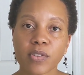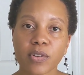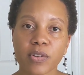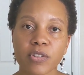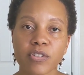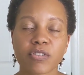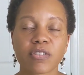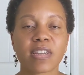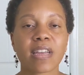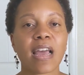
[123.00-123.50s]
the
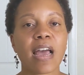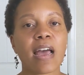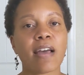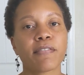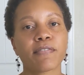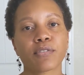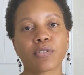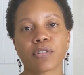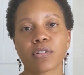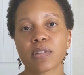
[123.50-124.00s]
surgery.
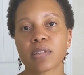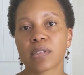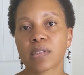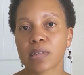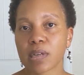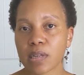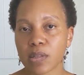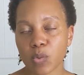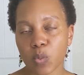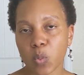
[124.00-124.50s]
After
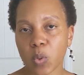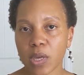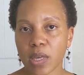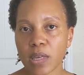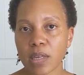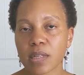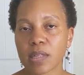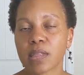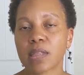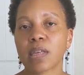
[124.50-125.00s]
6
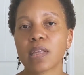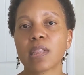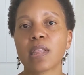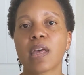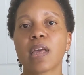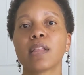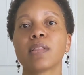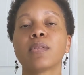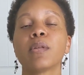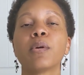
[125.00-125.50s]
weeks, they
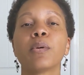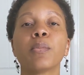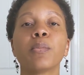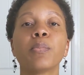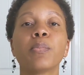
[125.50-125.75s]
then